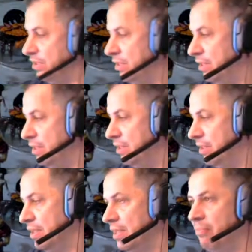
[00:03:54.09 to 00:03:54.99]
good
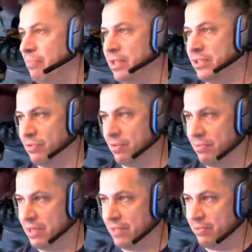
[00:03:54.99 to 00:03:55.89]
Minotaur
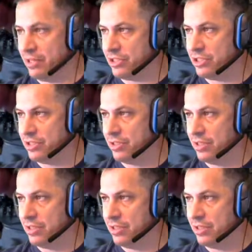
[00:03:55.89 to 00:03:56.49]
mini, which